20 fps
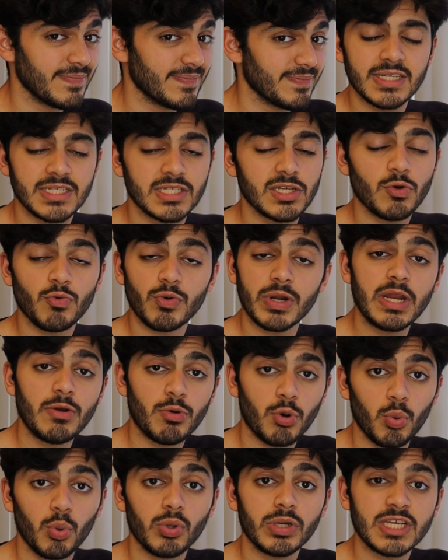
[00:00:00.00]
This is a really
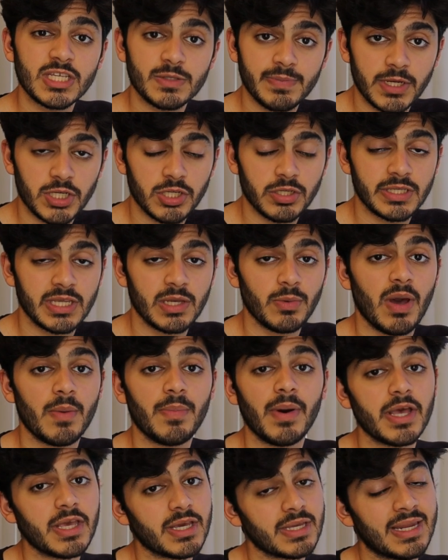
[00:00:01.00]
rewarding specialty
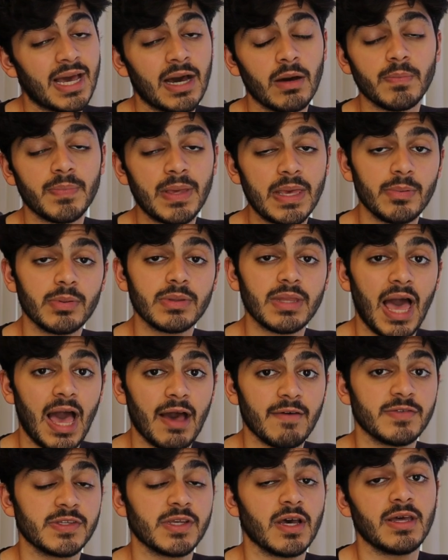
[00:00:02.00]
whereby you can help people that
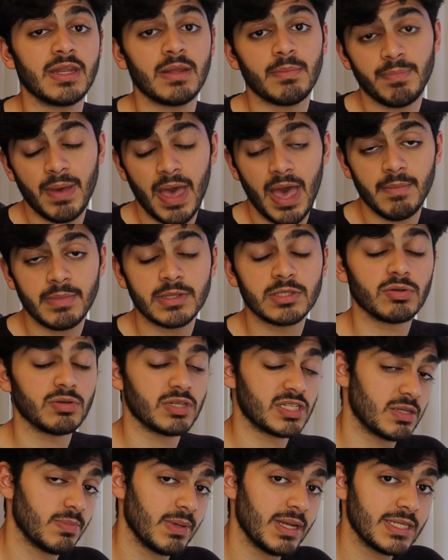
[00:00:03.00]
have certain impairments or
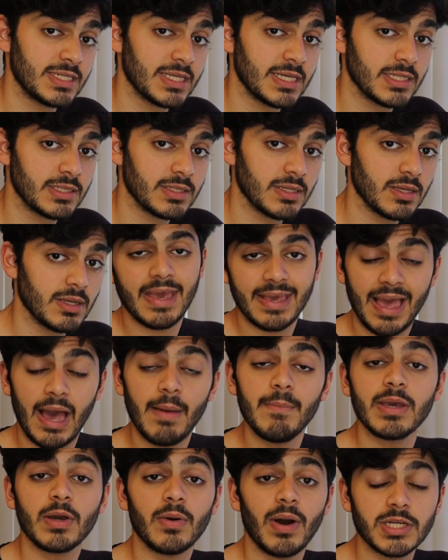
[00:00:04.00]
disabilities. It
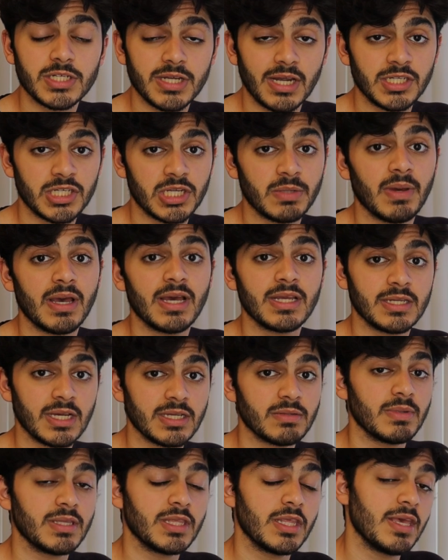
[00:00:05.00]
can be quite challenging, but it
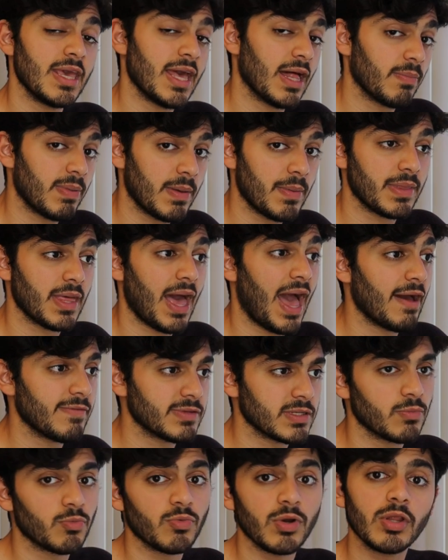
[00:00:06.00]
does mean that you help people that have
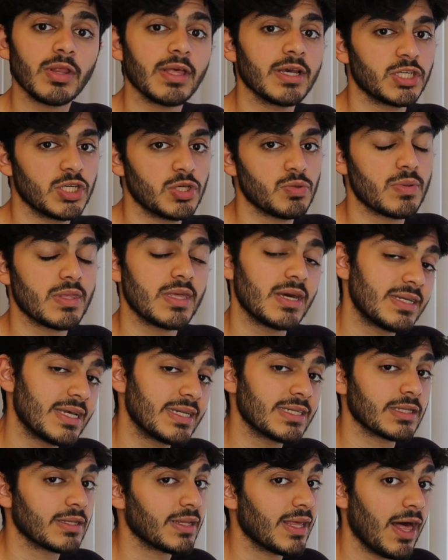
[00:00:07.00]
some real issues with their
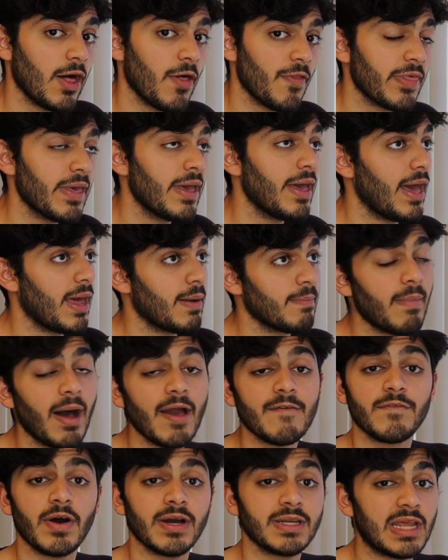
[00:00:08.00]
dental health and
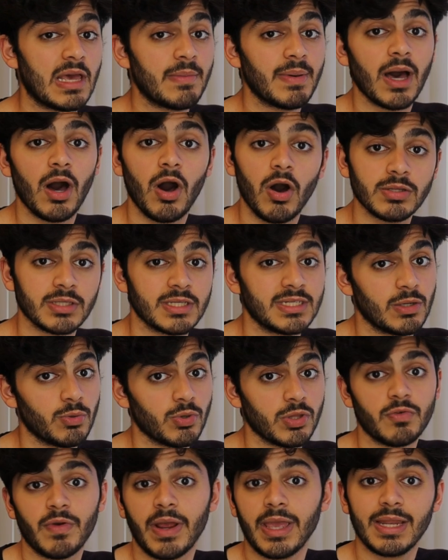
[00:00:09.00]
might find it a bit hard to deal
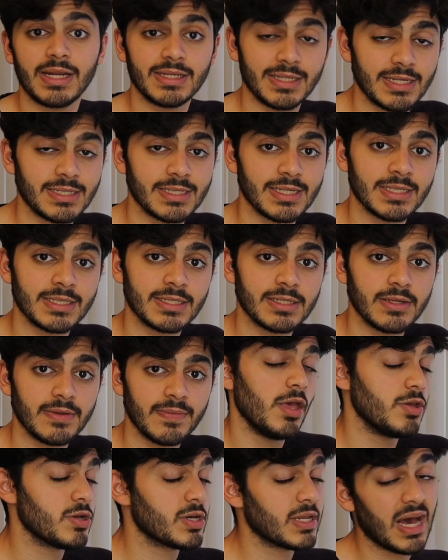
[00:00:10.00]
with a regular dentist.
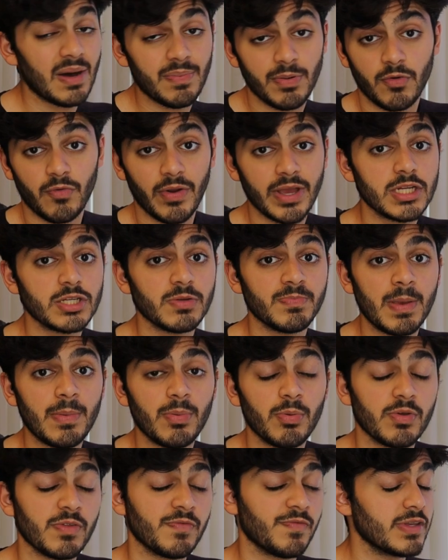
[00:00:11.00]
You can help a range of
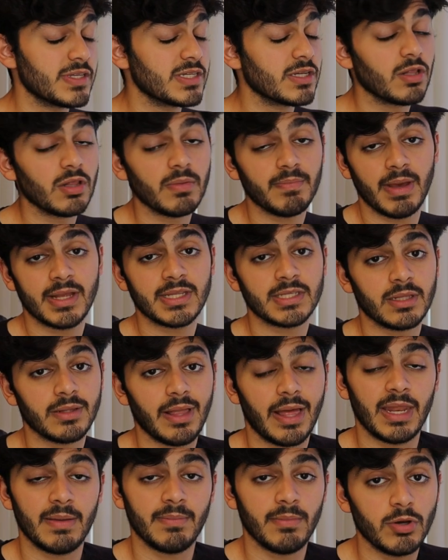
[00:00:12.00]
people with physical, mental,
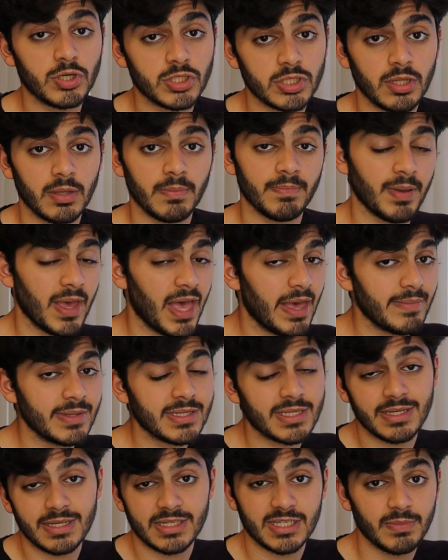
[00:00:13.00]
and emotional
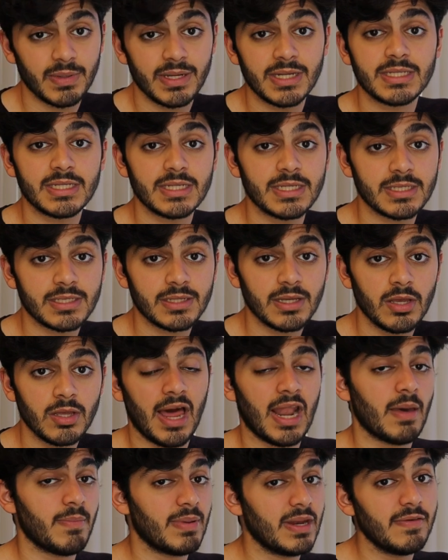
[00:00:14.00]
impairments and disabilities.
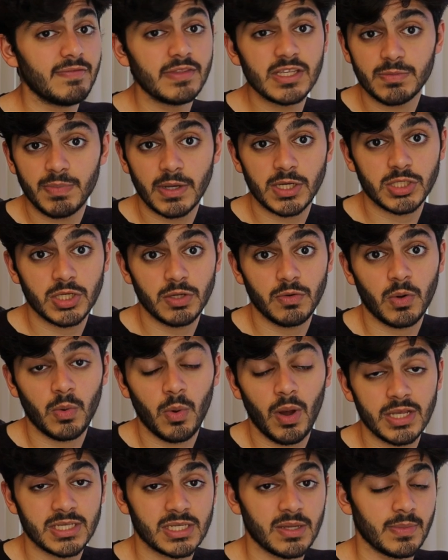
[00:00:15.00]
And I believe this specialty
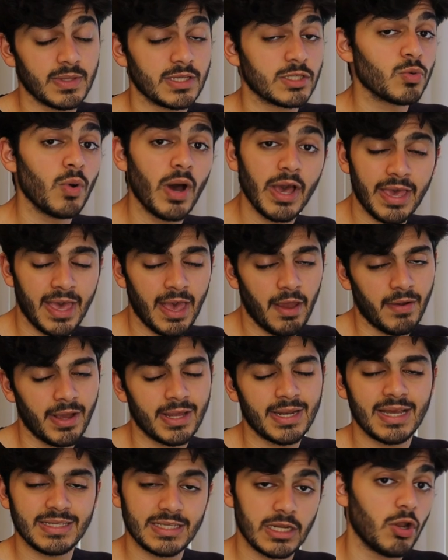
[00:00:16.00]
requires someone that's quite caring
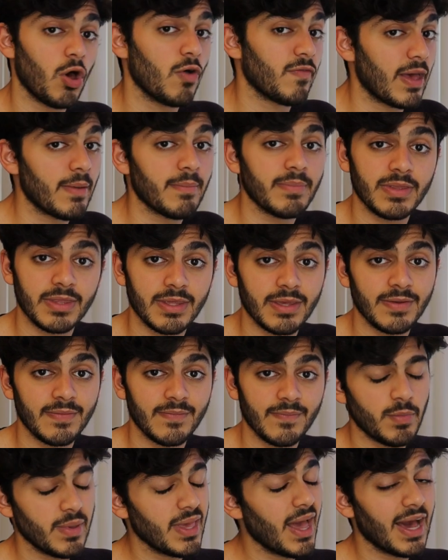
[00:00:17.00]
and has a lot of empathy.
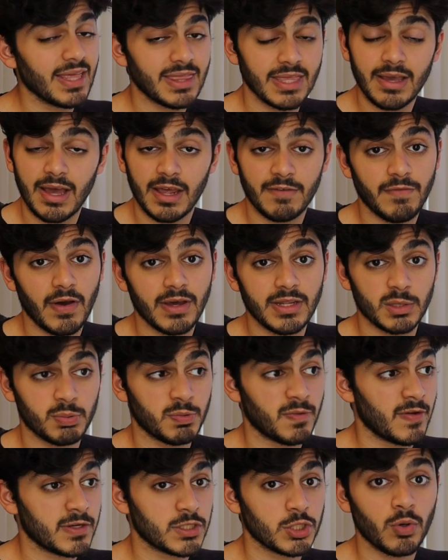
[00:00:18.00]
For me, I think I find this
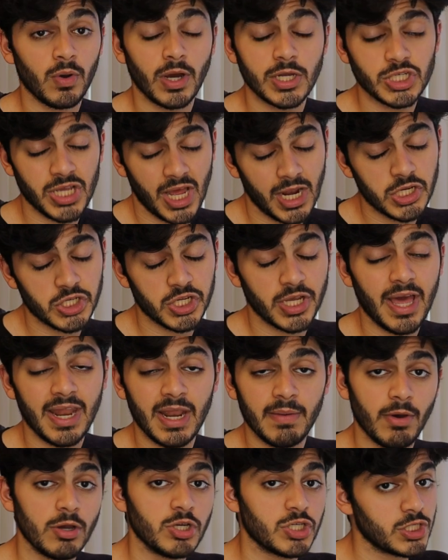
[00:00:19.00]
profession quite challenging
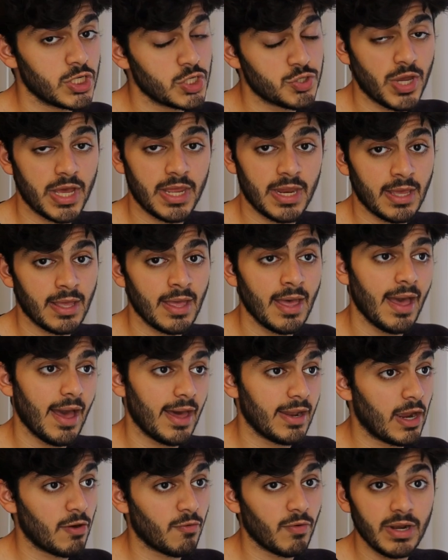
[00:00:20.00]
and emotionally draining,
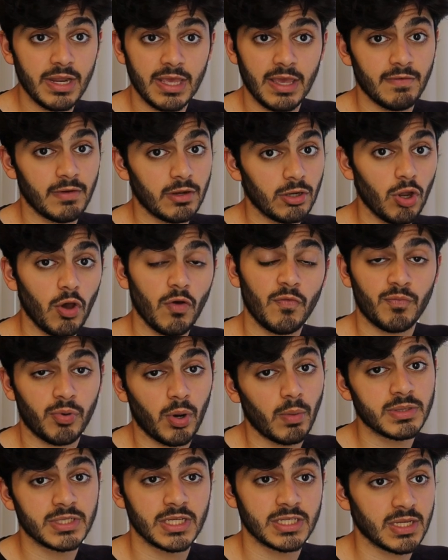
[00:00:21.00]
and I really give a lot of
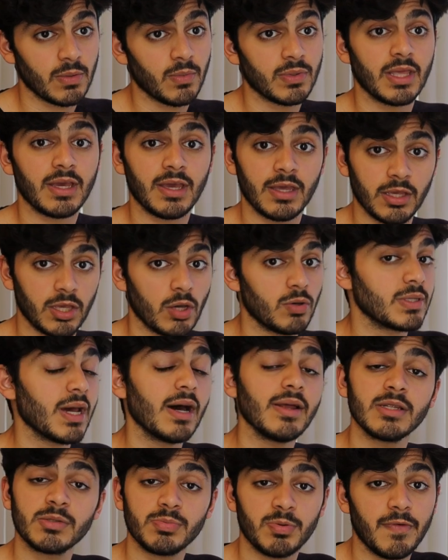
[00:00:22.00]
props to someone that can go
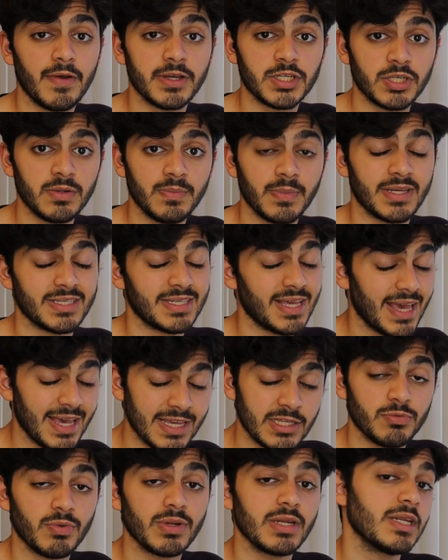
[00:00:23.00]
down this profession because it
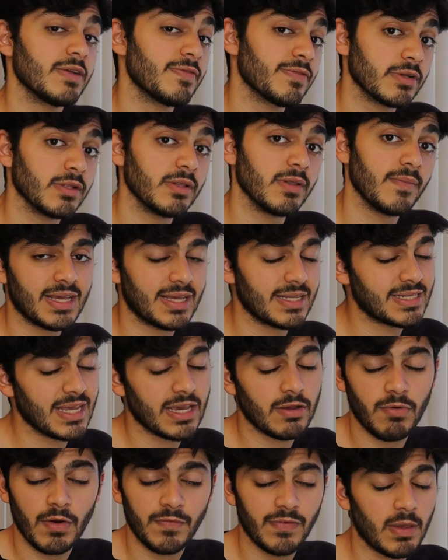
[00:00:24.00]
is really difficult. It can
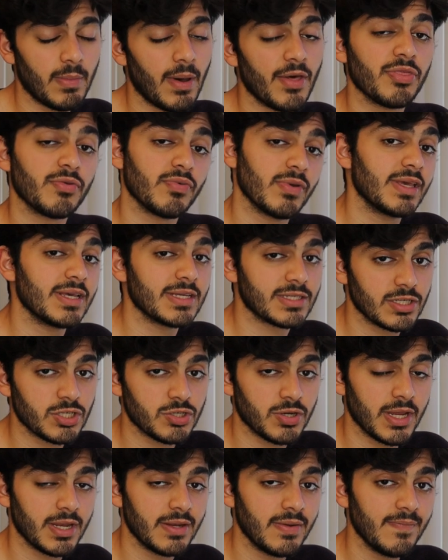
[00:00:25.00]
take roughly about 3 years to
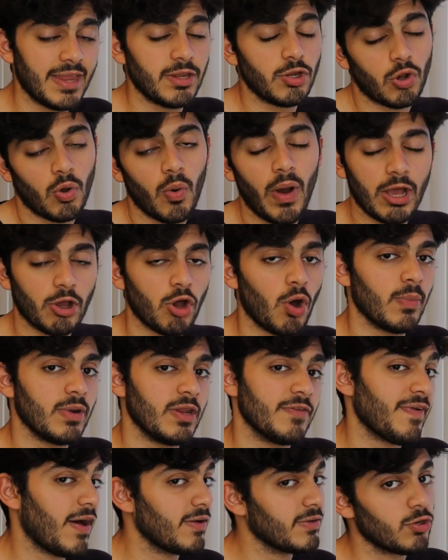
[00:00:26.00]
train, and you're quite
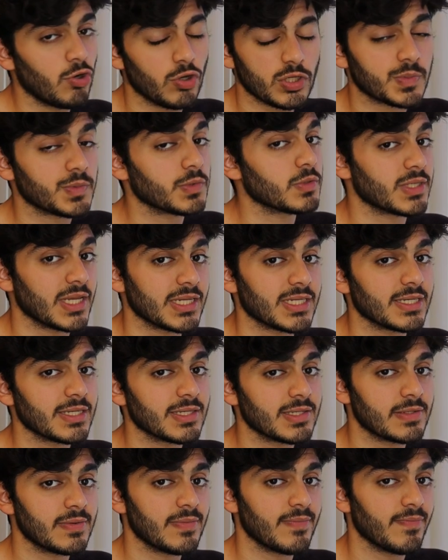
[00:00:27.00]
commonly found in hospital
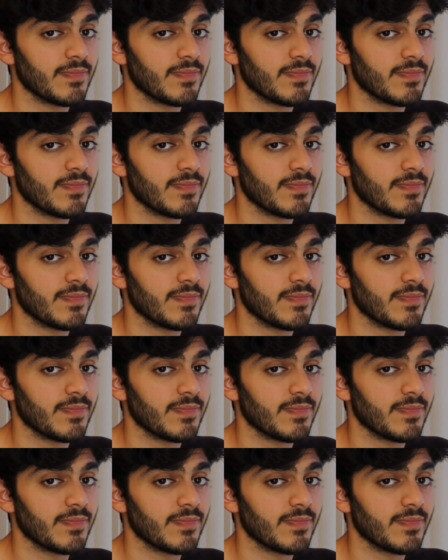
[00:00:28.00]
settings.